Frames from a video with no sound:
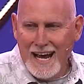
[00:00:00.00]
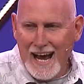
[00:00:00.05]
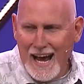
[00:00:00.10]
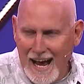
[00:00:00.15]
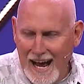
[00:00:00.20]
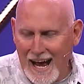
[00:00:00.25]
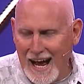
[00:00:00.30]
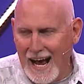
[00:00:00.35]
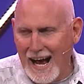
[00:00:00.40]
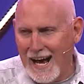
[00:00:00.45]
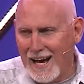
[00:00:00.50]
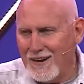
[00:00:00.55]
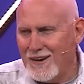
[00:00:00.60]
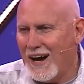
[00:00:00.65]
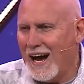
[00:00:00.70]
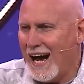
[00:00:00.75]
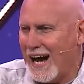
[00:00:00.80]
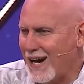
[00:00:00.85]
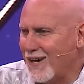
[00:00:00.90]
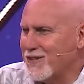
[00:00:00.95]

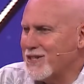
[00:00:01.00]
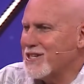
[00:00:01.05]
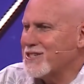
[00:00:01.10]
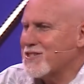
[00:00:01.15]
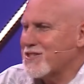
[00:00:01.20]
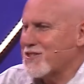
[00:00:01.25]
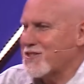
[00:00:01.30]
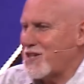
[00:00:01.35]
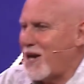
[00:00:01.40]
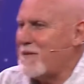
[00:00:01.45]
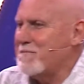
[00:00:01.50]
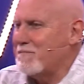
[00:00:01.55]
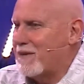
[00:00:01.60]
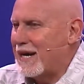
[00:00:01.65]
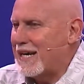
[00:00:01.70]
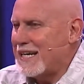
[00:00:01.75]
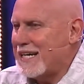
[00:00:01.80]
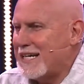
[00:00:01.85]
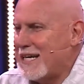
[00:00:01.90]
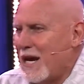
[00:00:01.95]
how does
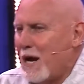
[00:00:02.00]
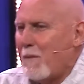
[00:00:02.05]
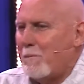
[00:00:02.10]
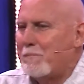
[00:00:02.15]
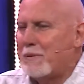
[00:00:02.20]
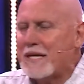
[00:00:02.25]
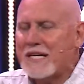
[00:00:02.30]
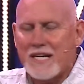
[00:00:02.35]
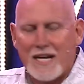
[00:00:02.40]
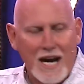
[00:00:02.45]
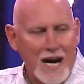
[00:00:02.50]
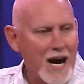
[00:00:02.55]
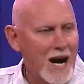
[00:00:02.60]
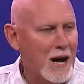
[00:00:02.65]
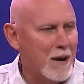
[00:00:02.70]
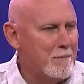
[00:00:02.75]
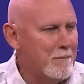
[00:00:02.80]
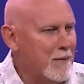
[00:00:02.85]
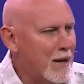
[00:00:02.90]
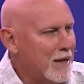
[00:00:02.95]
somebody
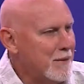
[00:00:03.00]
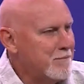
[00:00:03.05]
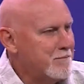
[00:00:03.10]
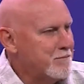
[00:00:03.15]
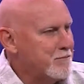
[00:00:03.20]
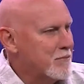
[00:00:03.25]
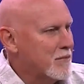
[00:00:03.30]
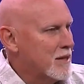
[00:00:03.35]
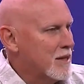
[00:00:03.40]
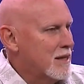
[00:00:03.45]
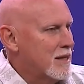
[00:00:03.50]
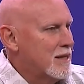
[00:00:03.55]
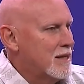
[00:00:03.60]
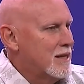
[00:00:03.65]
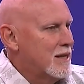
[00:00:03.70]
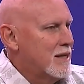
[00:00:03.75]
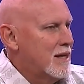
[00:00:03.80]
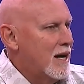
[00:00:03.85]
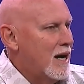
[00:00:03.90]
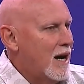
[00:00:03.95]
become
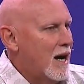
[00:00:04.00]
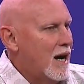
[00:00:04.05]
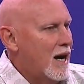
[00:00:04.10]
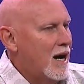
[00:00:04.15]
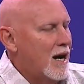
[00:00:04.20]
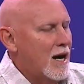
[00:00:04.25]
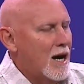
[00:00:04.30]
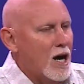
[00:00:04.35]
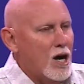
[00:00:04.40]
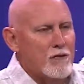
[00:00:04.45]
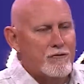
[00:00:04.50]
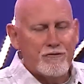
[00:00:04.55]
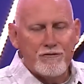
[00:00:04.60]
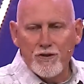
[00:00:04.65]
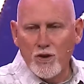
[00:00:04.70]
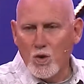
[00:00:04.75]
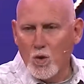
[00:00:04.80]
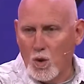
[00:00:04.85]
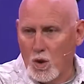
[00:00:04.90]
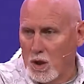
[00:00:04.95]
a
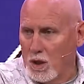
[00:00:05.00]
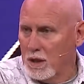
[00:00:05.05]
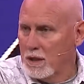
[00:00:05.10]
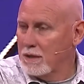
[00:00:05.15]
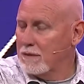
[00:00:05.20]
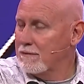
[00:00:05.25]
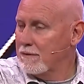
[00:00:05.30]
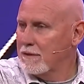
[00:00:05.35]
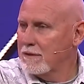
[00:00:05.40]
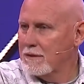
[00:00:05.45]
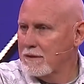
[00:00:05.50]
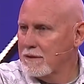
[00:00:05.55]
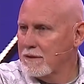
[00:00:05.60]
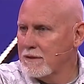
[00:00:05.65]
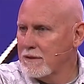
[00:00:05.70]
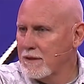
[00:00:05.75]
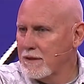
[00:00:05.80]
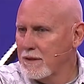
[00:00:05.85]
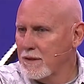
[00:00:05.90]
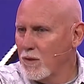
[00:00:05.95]
fool
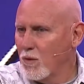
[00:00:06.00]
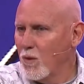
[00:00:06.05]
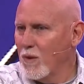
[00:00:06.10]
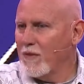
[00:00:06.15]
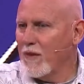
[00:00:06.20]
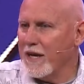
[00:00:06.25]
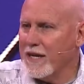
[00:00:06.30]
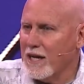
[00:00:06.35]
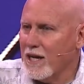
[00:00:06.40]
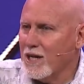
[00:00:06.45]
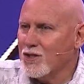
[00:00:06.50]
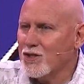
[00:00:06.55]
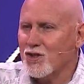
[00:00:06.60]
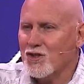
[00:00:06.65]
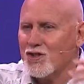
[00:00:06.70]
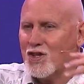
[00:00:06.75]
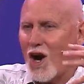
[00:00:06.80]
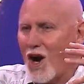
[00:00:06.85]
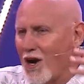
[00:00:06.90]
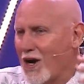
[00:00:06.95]
when they
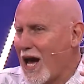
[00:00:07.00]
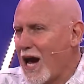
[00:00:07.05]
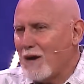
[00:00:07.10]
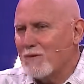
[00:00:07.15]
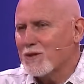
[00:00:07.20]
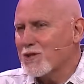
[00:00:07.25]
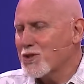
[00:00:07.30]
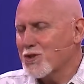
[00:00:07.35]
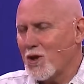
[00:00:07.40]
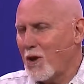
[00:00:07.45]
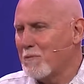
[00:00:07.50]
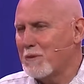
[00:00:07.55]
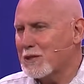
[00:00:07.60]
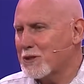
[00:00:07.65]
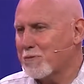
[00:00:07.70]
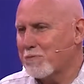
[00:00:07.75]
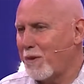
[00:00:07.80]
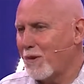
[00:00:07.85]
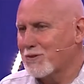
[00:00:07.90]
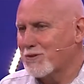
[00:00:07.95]
start out with so
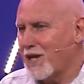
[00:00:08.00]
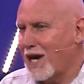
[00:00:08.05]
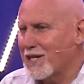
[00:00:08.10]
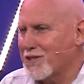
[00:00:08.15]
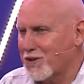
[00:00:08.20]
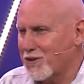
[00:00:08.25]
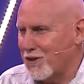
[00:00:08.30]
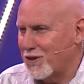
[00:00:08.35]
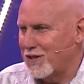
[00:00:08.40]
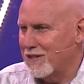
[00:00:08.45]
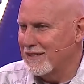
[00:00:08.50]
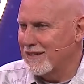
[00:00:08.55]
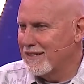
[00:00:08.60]
much potential?